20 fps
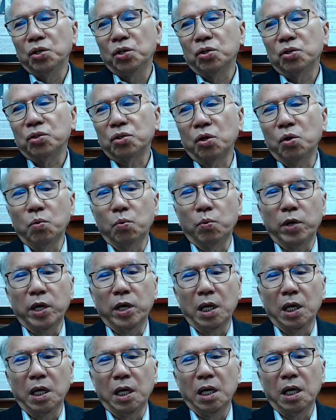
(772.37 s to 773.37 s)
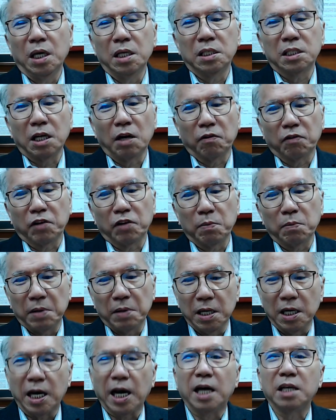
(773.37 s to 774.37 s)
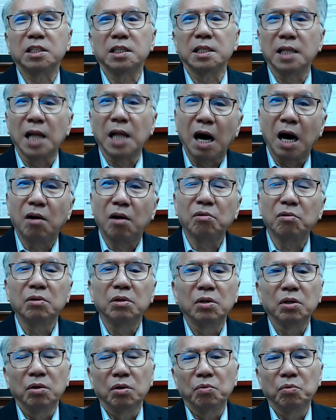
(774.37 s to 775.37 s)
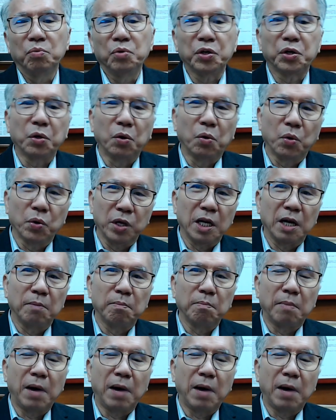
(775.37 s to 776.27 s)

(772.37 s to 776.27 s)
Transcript: So we, instead of keeping cash now, we go in and